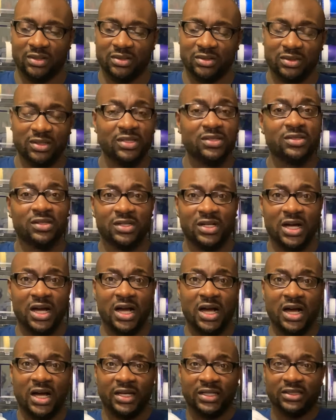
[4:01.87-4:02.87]
these are
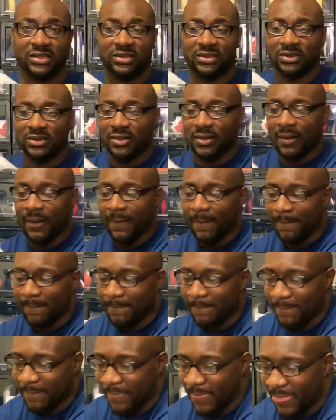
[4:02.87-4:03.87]
nice.
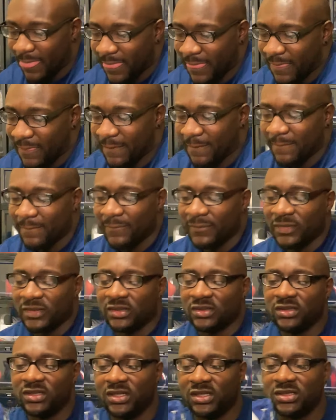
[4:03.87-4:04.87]
As
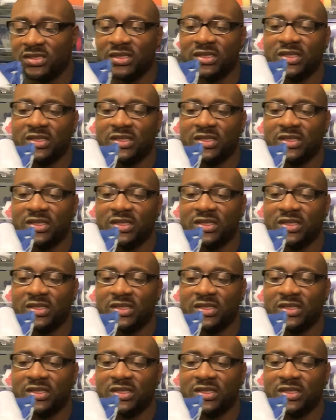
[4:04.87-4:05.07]
you